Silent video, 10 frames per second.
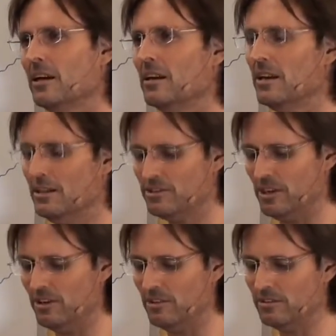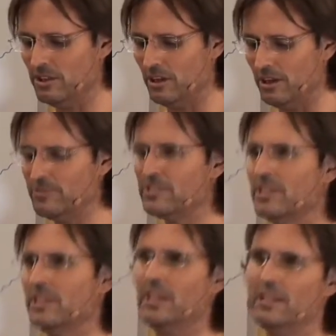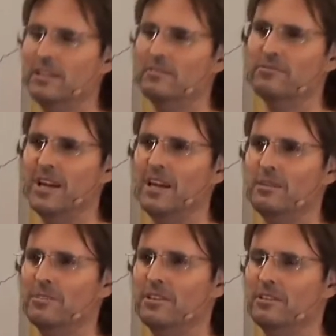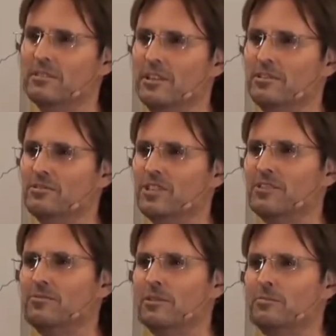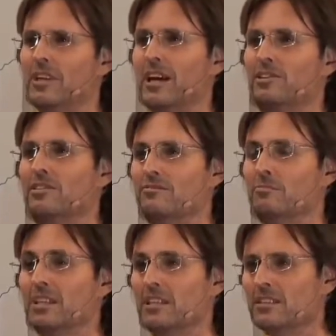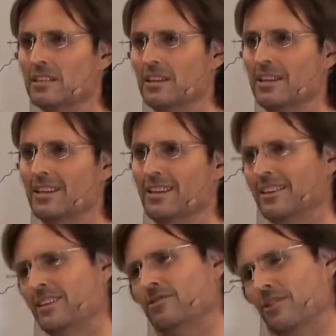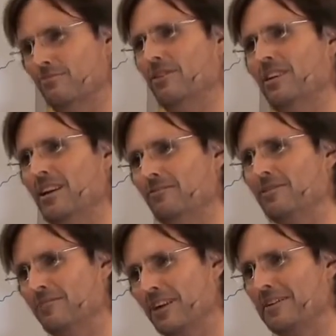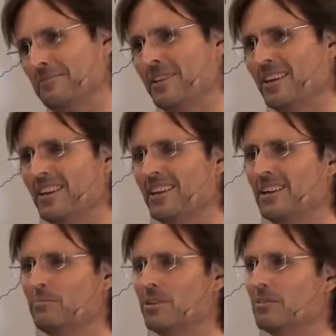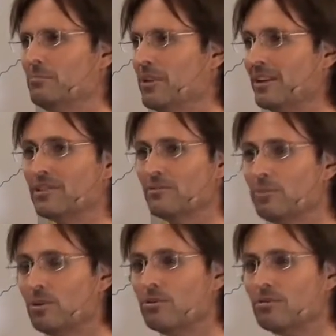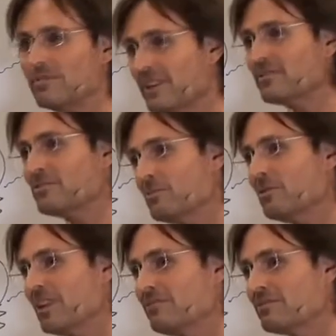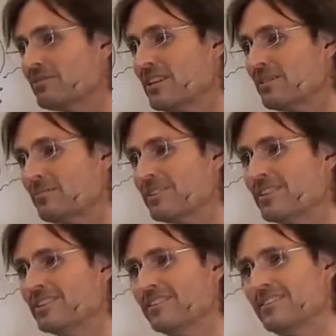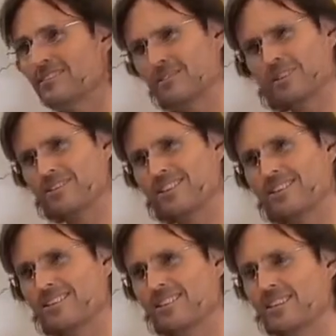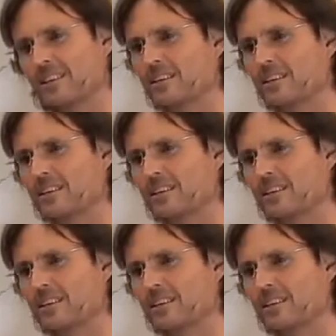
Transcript: And so, obviously any farm that is just for the production of meat, that's not a very loving farm. But production of wool, that's a more loving farm. Does that make sense?